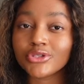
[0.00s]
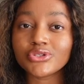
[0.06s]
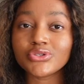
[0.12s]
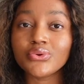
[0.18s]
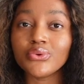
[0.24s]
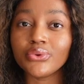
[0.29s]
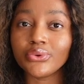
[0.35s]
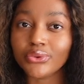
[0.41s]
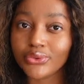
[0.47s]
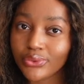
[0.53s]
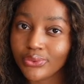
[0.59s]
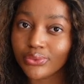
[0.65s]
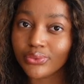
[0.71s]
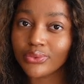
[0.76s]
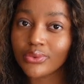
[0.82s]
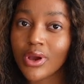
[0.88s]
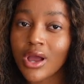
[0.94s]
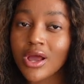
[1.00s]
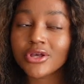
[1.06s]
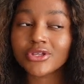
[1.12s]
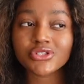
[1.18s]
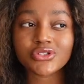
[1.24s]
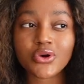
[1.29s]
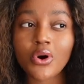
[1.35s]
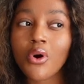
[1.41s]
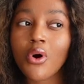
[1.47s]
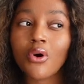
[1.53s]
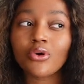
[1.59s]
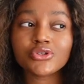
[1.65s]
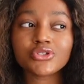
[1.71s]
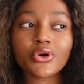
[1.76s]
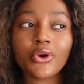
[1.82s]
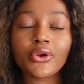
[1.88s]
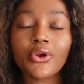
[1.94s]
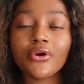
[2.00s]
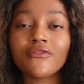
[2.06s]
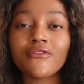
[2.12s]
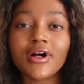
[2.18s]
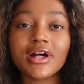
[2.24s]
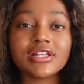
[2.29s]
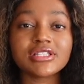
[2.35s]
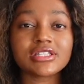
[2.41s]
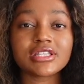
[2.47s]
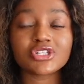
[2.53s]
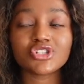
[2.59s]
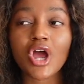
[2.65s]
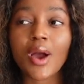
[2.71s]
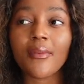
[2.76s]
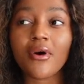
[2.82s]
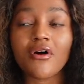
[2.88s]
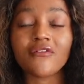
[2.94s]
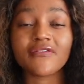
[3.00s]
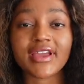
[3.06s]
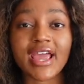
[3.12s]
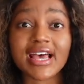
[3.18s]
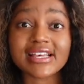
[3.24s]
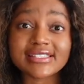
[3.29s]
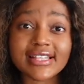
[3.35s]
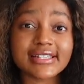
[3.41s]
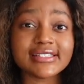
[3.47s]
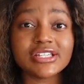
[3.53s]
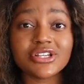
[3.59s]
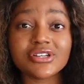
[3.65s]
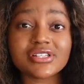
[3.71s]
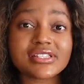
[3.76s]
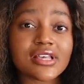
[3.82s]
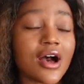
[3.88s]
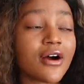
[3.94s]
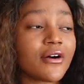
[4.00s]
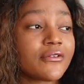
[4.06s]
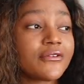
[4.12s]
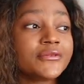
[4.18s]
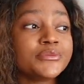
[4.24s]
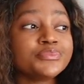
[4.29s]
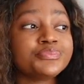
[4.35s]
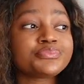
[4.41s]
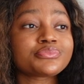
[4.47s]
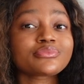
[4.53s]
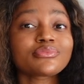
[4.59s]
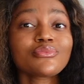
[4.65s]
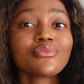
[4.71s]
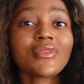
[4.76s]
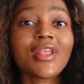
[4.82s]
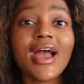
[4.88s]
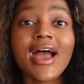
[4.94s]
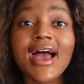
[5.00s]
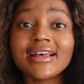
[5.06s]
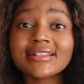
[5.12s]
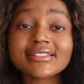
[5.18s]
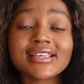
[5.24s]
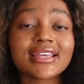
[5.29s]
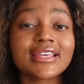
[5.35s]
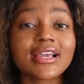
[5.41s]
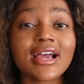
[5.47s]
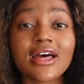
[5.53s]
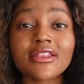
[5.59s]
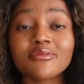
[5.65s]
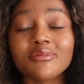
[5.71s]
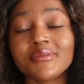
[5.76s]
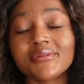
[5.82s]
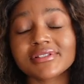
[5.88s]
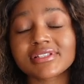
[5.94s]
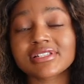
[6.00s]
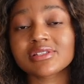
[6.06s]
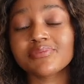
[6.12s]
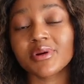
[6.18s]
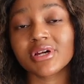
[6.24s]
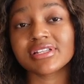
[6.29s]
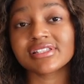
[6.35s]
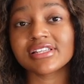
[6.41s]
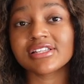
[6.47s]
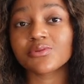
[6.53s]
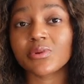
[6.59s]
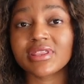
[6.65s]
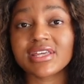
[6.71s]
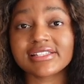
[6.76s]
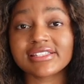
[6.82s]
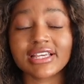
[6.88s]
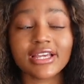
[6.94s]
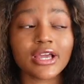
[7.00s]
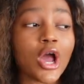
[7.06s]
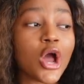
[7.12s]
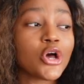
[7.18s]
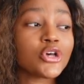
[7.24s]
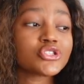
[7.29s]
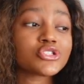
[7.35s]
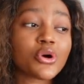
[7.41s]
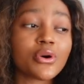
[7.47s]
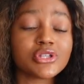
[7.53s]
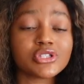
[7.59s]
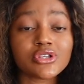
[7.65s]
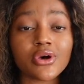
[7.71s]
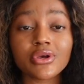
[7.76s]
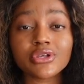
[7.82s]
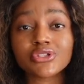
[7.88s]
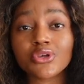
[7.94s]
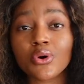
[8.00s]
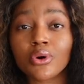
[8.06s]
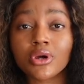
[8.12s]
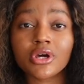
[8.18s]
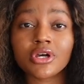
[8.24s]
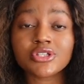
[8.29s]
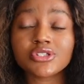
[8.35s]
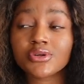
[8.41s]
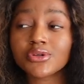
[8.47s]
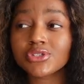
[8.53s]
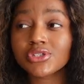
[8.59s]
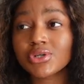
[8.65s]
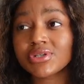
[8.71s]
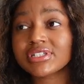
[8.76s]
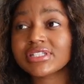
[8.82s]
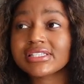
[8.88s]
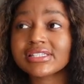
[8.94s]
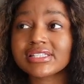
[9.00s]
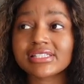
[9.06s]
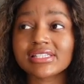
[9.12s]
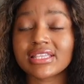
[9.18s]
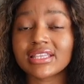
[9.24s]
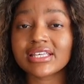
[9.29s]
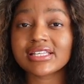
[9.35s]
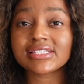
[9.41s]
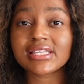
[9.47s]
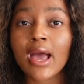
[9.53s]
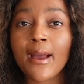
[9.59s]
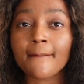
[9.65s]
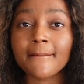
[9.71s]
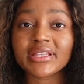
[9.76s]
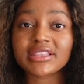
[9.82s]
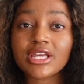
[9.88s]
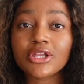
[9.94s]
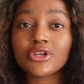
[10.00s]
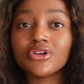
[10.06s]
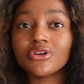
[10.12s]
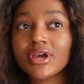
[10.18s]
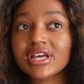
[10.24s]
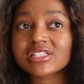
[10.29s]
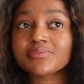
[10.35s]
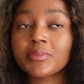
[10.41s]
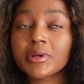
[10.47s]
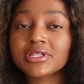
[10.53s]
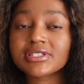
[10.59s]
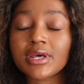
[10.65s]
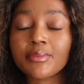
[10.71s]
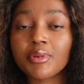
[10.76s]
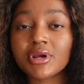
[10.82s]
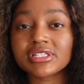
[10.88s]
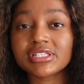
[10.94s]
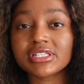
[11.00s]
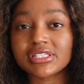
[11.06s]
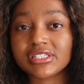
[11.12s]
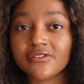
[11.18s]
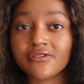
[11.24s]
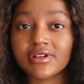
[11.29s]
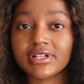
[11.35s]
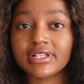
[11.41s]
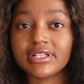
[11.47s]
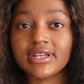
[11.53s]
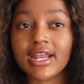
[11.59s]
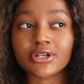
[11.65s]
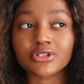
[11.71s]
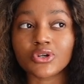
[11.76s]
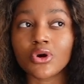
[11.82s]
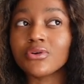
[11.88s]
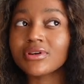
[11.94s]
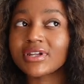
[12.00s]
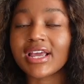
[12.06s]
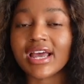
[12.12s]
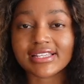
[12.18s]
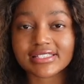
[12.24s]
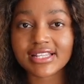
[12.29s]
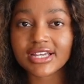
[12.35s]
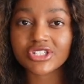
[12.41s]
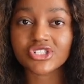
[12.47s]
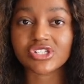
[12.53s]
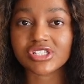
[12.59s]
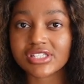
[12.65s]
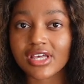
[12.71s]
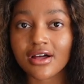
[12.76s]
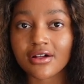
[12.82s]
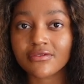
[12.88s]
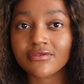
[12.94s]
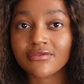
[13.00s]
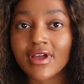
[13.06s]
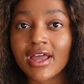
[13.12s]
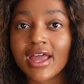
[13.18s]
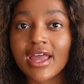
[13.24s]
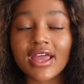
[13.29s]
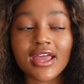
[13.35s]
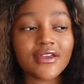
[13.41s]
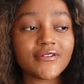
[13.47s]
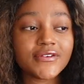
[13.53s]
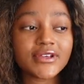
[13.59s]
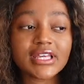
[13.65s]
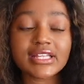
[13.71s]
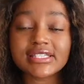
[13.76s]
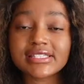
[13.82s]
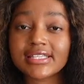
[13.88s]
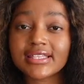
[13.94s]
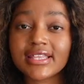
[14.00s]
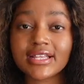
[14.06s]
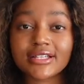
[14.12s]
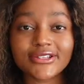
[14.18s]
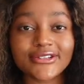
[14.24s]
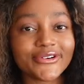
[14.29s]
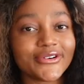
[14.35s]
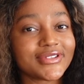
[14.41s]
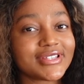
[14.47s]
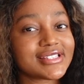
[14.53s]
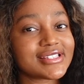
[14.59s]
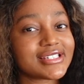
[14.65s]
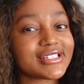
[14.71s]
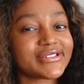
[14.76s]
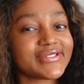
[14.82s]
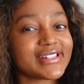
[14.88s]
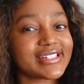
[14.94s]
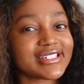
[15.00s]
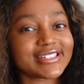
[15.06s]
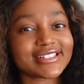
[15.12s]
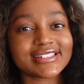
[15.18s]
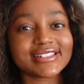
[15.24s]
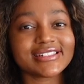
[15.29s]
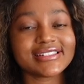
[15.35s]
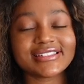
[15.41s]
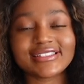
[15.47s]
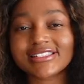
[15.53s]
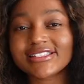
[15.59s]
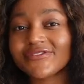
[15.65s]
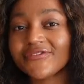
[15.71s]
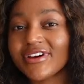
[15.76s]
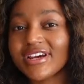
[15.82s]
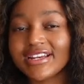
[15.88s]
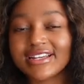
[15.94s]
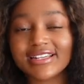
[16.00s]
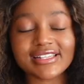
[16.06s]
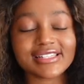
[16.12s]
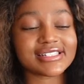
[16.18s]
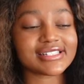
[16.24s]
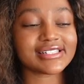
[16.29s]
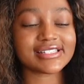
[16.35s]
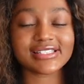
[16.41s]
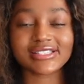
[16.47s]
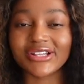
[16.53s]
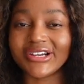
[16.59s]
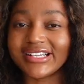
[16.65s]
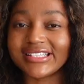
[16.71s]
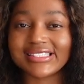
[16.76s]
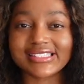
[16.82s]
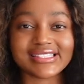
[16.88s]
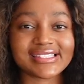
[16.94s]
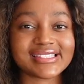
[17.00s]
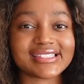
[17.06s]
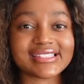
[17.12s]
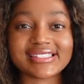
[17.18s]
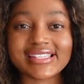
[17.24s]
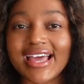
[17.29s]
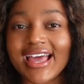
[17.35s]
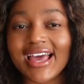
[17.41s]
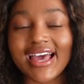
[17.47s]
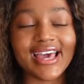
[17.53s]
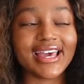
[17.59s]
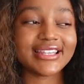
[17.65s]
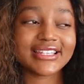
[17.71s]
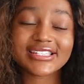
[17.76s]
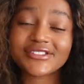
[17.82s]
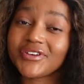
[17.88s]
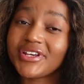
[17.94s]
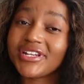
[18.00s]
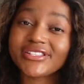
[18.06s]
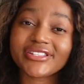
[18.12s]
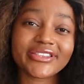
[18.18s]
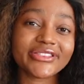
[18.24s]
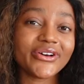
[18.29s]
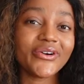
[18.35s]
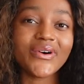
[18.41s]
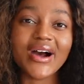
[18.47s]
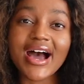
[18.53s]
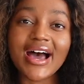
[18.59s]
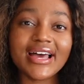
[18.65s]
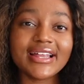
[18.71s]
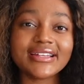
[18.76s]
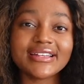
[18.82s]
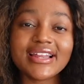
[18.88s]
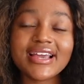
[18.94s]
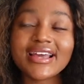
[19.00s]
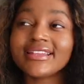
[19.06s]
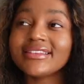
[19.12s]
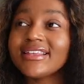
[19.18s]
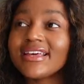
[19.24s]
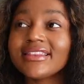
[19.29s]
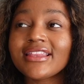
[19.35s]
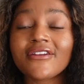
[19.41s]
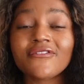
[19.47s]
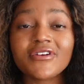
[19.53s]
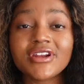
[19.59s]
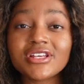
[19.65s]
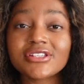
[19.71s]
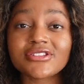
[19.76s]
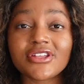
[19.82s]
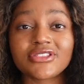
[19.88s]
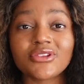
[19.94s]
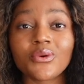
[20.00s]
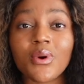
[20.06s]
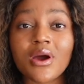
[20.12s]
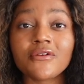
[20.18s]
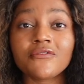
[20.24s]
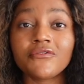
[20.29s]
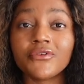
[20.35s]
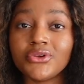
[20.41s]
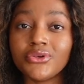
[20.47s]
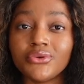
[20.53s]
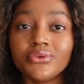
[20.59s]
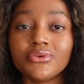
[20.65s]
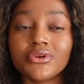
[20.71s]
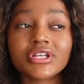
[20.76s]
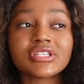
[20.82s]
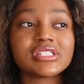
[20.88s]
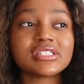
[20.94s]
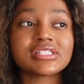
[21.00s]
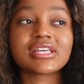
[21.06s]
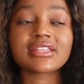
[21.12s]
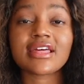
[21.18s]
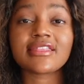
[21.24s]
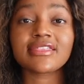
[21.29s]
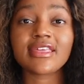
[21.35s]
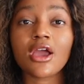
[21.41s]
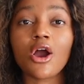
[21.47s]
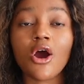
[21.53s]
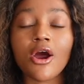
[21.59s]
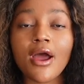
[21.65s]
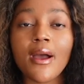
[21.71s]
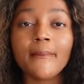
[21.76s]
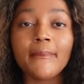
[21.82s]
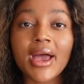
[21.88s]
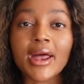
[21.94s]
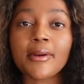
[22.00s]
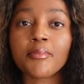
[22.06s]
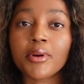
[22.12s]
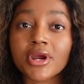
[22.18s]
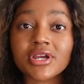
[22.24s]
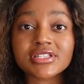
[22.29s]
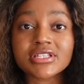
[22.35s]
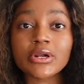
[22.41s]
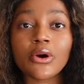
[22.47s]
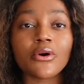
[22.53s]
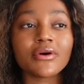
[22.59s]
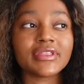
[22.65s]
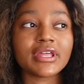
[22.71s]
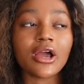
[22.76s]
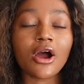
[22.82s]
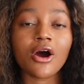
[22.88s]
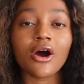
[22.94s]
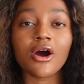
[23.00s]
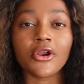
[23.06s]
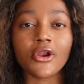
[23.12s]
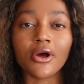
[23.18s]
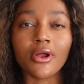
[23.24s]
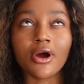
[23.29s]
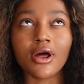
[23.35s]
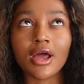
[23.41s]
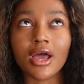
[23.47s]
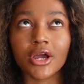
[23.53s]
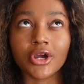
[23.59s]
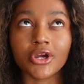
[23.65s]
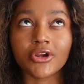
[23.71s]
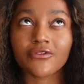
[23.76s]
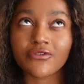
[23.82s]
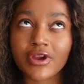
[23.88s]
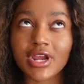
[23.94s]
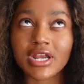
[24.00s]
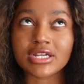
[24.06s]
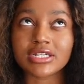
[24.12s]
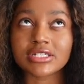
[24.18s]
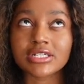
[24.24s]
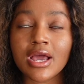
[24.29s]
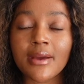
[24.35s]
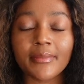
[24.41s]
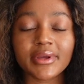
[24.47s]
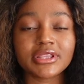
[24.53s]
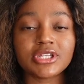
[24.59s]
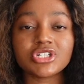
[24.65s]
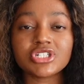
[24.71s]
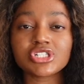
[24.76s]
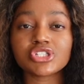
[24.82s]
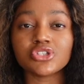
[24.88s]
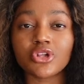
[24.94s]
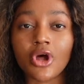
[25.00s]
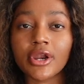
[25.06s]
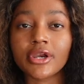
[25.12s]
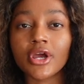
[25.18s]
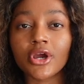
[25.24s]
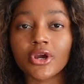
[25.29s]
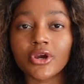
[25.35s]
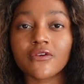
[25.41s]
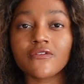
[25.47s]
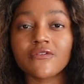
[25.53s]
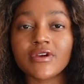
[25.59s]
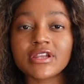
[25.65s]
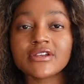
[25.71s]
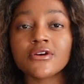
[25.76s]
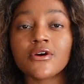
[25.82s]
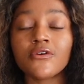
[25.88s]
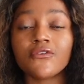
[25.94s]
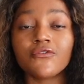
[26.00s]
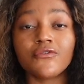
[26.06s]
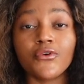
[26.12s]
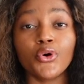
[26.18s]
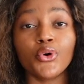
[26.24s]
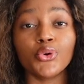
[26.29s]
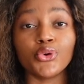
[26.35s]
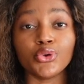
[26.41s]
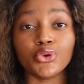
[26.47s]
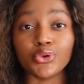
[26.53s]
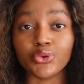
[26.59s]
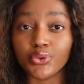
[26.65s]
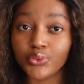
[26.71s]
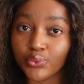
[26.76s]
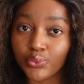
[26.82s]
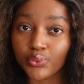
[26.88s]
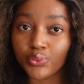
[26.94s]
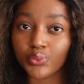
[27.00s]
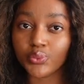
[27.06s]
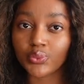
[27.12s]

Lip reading: To you. So also don't fall into the trap of gaslighting yourself and taking other people's experiences where they say so-and-so is so good, so-and-so does this and this, but then you experience that person differently. Like, don't gaslight yourself. If you can see that, no, this situation, this friend is just not, this friend is not the one, then that friend is not the one for you. Not to say that they are a bad person or they are not a good friend, but they're just not a good friend for you.